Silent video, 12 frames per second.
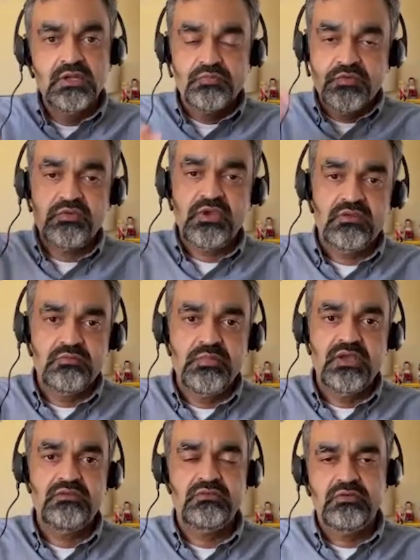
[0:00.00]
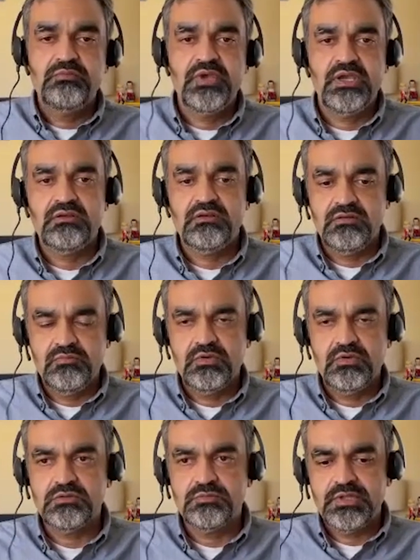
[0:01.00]
This has massive impact in
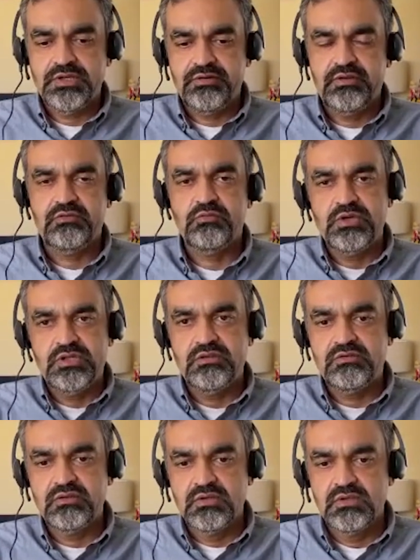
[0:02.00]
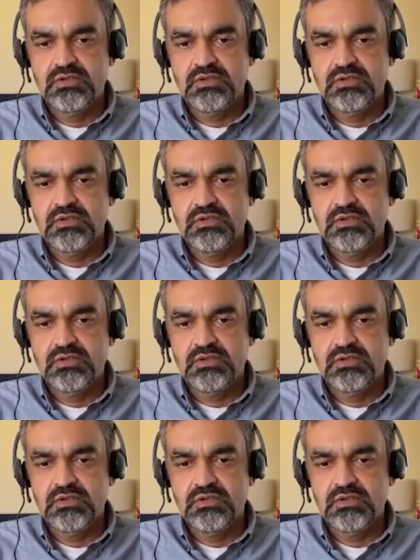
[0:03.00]
multiple areas. One is